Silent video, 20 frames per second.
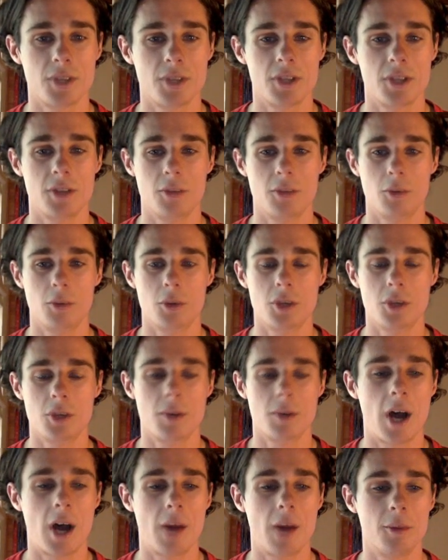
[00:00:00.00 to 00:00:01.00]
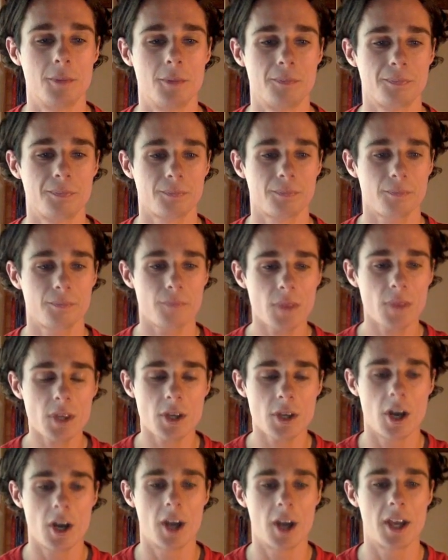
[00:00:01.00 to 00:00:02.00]
in the rookie department,
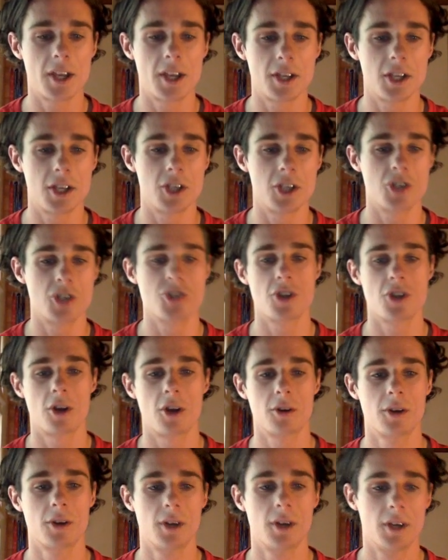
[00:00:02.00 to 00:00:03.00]
he and Hinge. So,